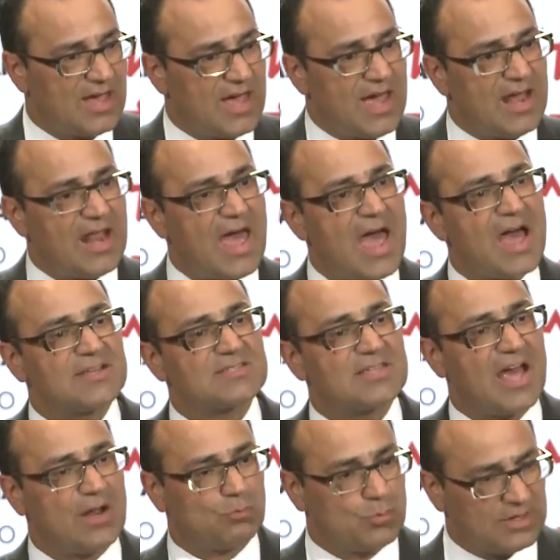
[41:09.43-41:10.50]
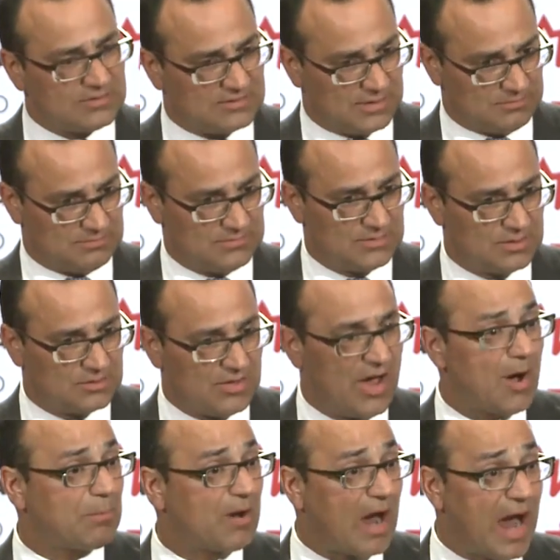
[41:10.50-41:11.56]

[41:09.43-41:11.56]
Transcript: and has that wisdom to help